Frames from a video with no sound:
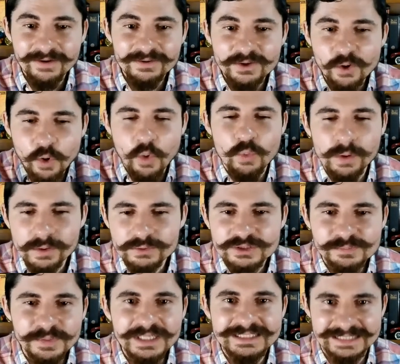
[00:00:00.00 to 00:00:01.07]
The whole world
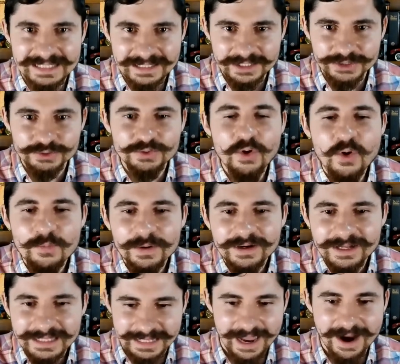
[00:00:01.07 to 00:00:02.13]
speaks English. Nobody
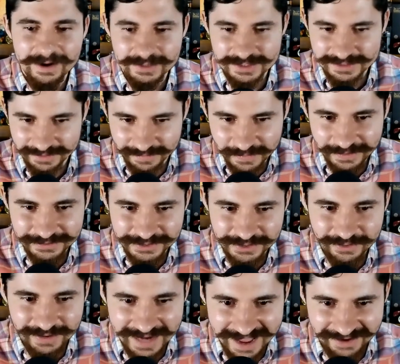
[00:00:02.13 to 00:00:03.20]
cares about
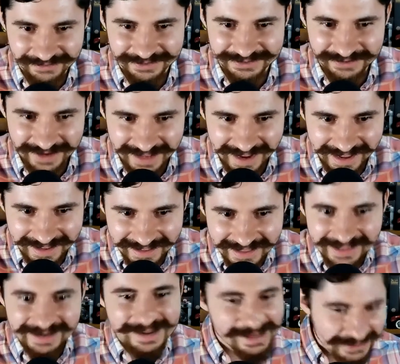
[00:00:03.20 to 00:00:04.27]
your language, okay?
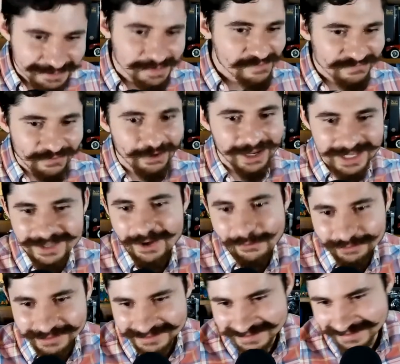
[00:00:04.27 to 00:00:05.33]
Let's be fucking
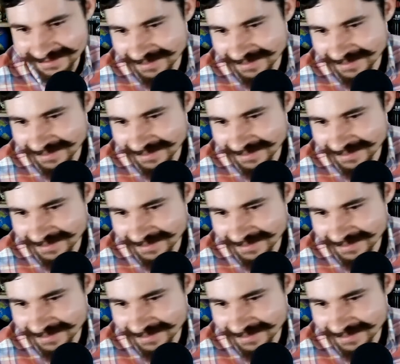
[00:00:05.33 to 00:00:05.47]
honest.